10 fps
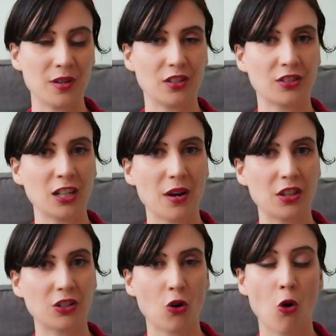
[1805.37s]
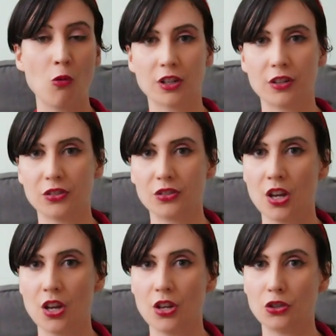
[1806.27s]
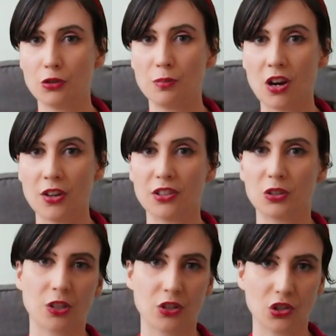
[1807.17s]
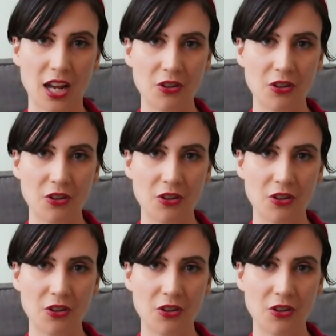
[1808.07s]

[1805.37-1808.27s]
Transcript: who've been sent by their co-workers to be on this workers'